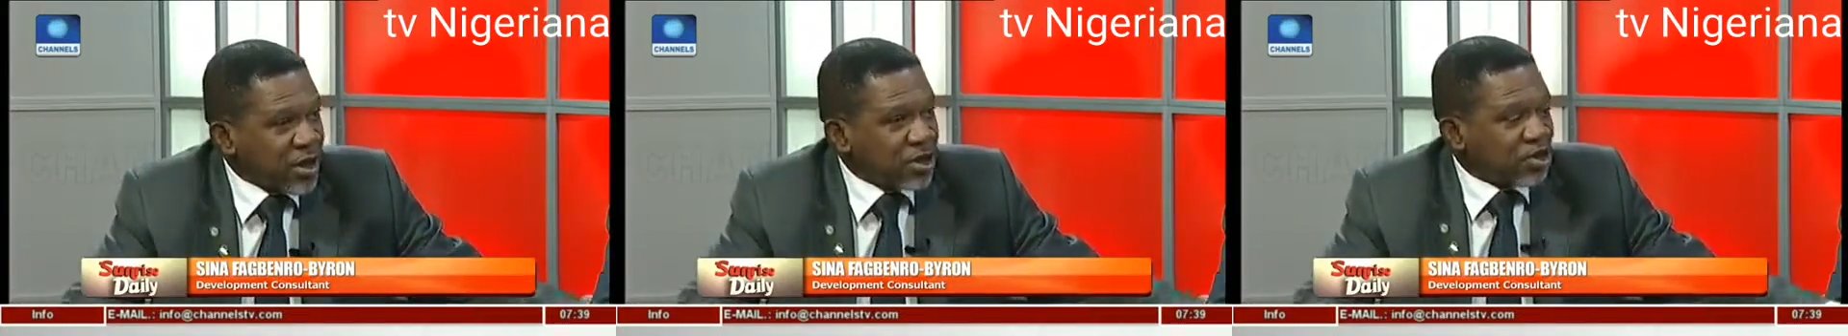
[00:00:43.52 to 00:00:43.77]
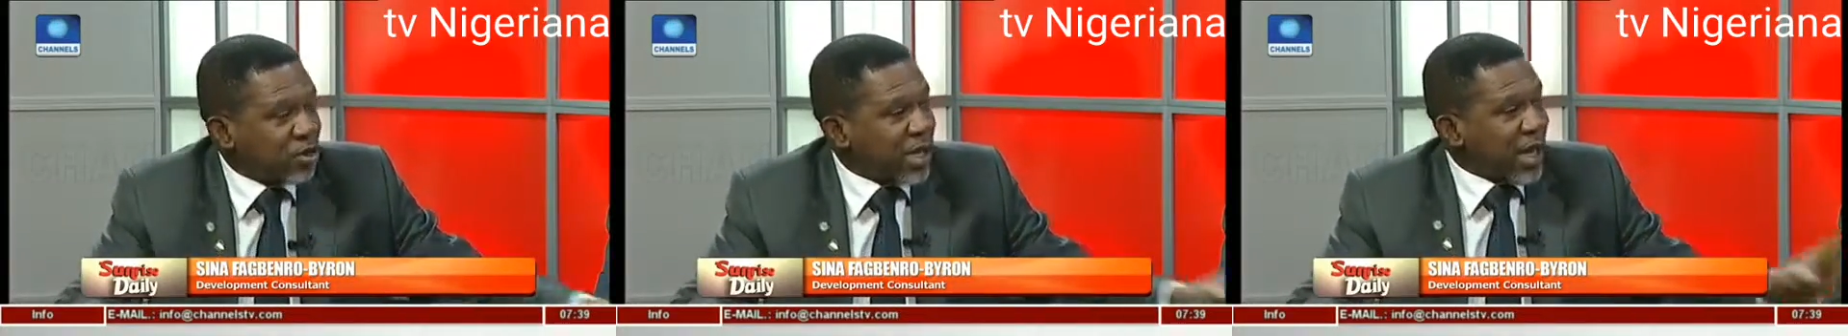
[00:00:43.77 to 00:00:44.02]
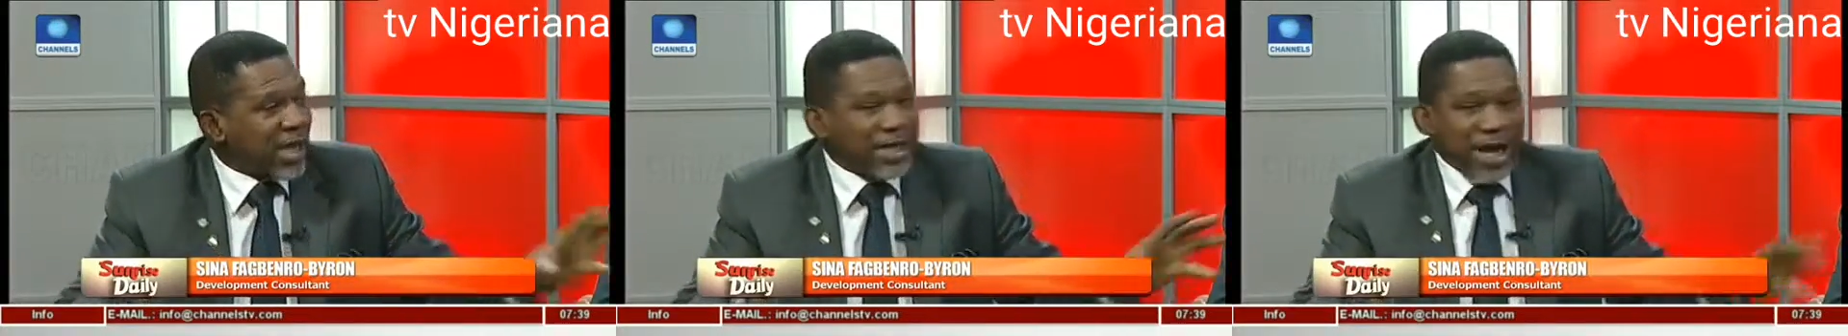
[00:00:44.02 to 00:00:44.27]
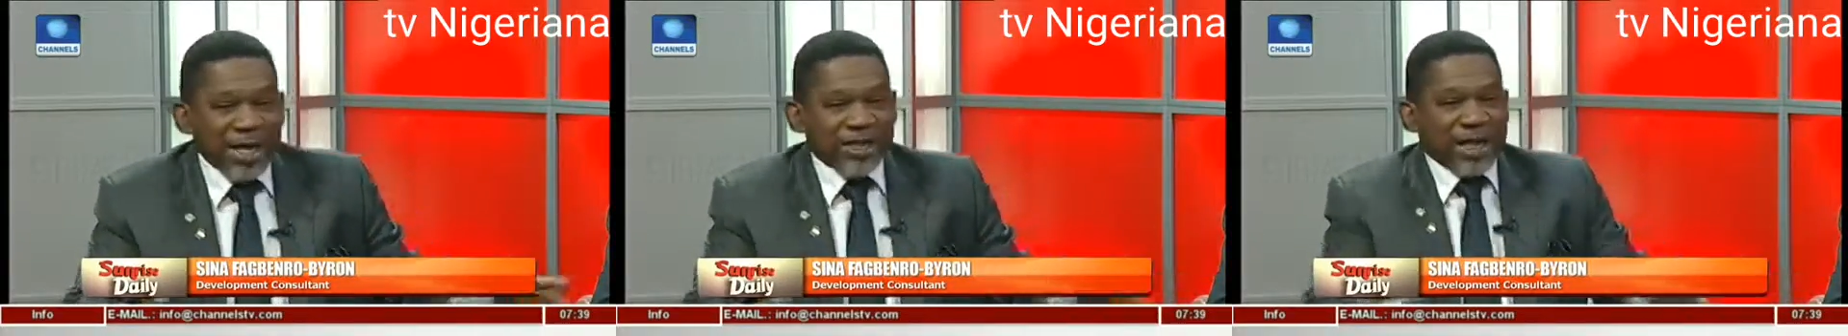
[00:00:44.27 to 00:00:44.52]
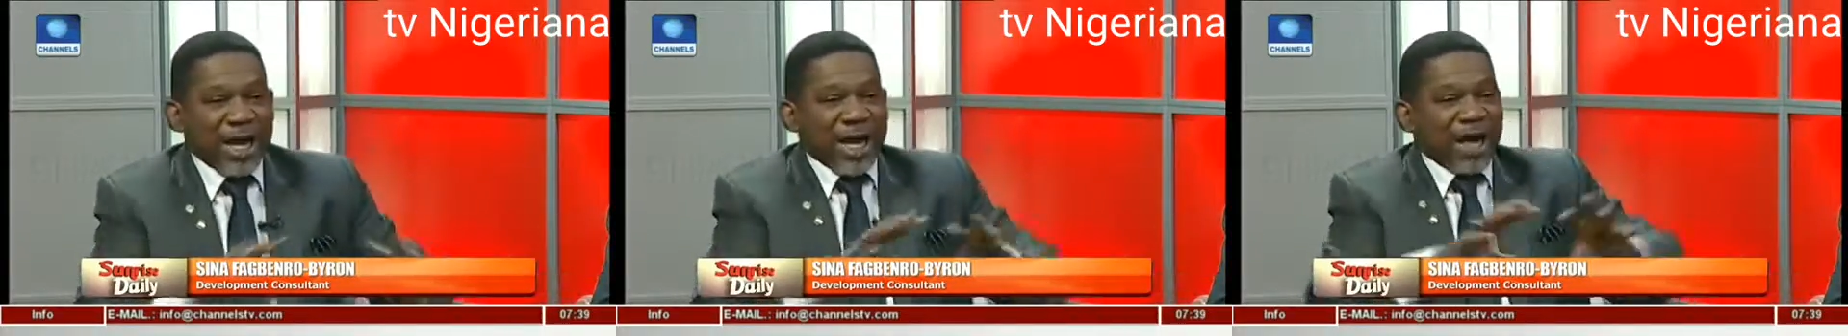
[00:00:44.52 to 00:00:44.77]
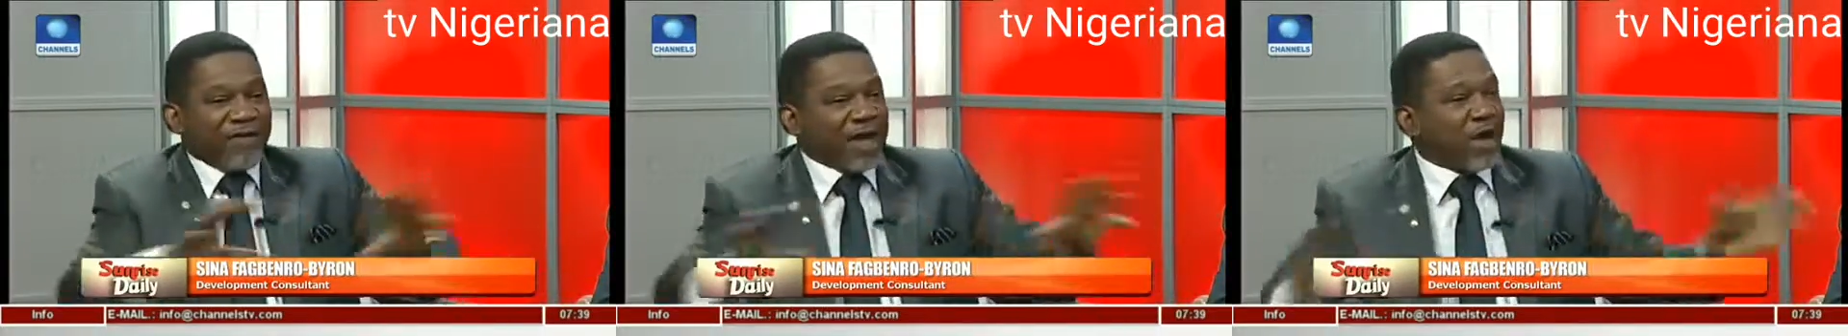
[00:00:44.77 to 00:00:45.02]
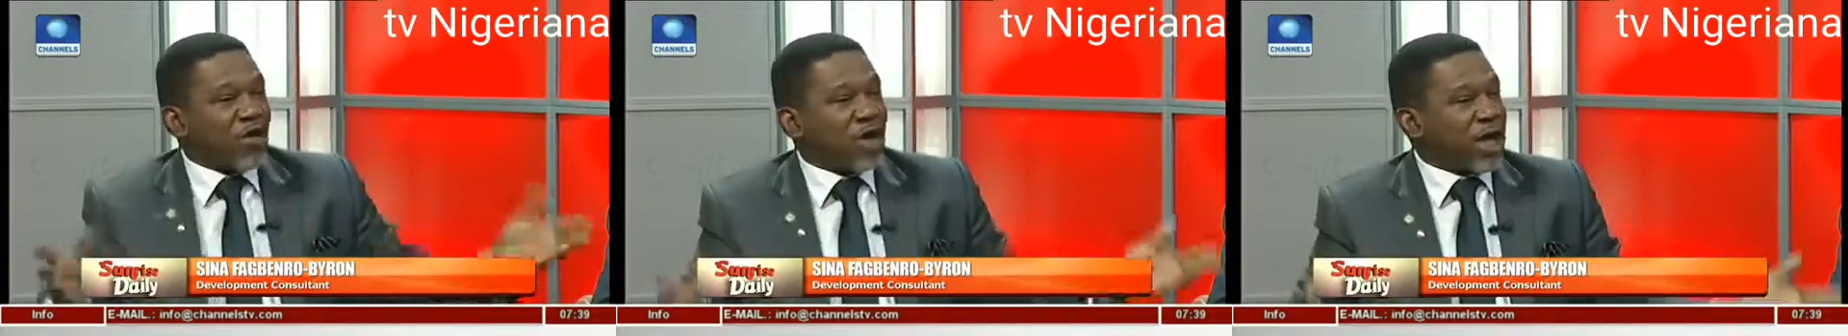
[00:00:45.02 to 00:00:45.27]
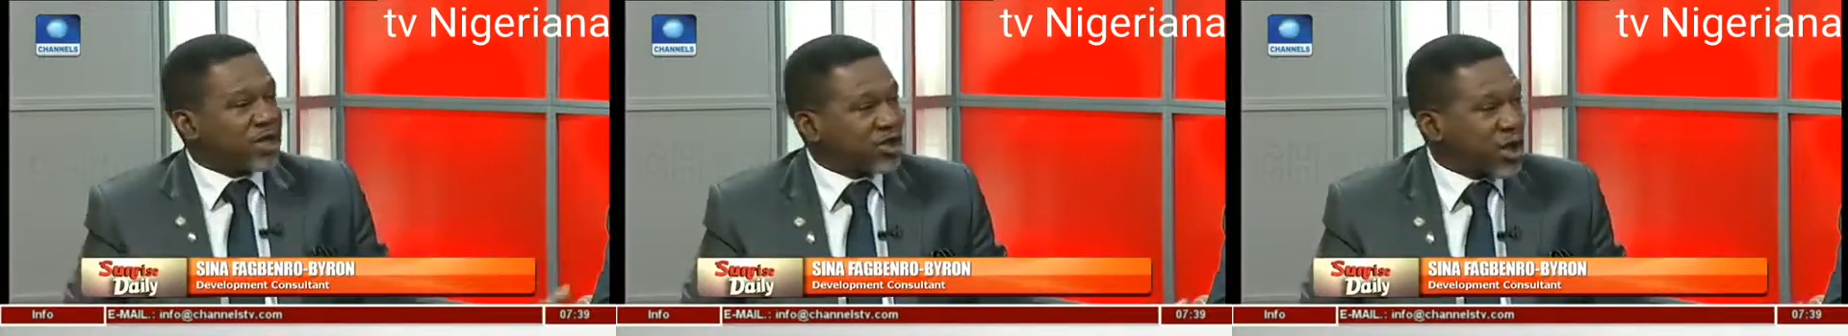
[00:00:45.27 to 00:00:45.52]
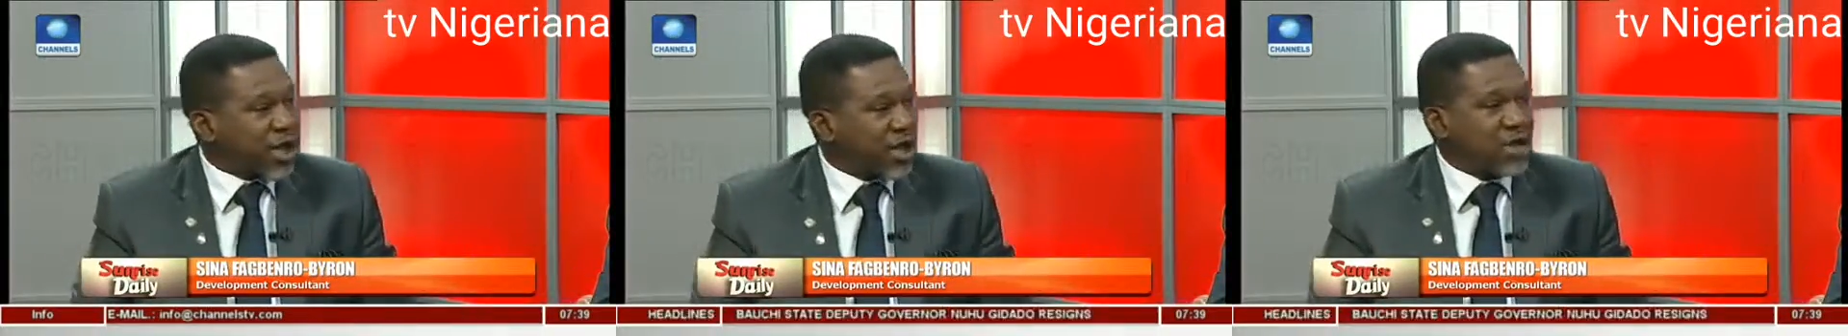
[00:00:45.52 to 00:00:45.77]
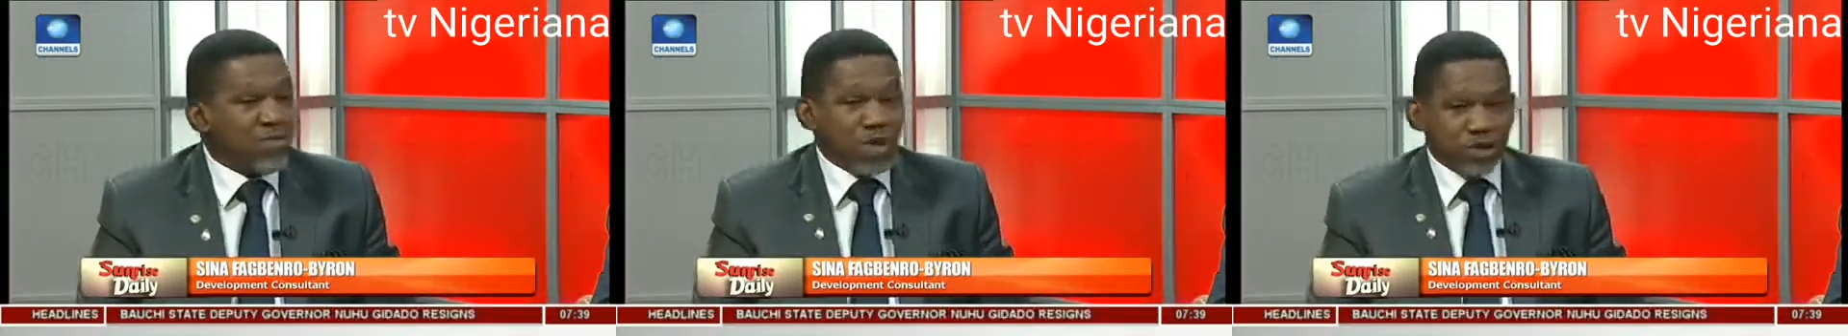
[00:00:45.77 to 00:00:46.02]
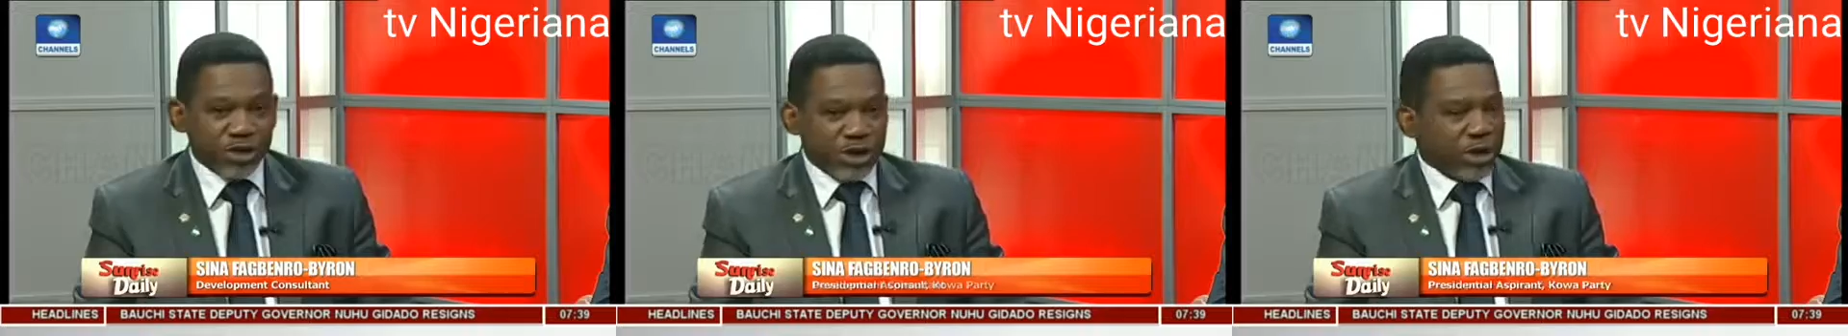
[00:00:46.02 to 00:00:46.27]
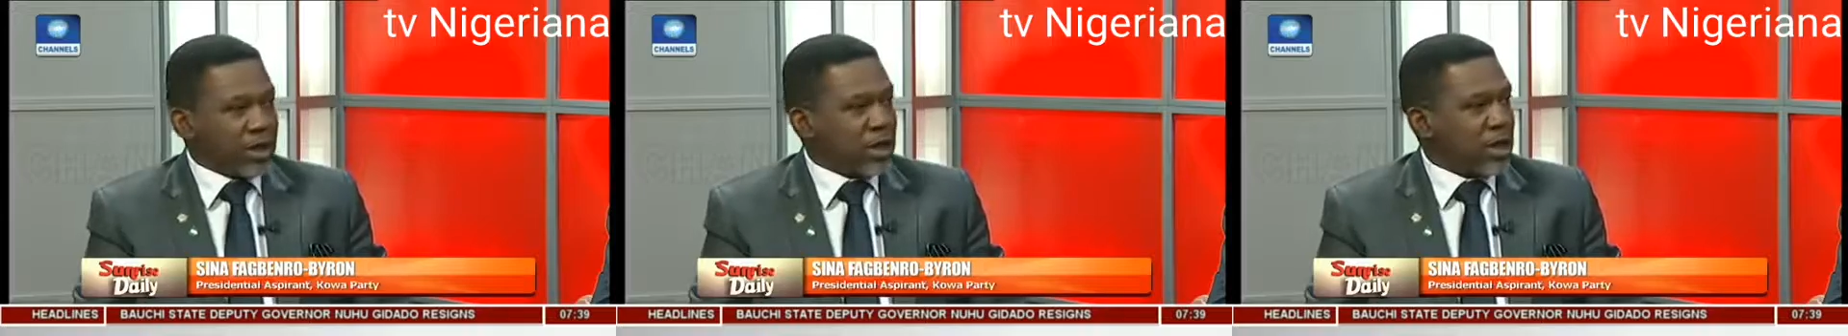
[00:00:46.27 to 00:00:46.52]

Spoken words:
So the idea is like having an orchestra in music.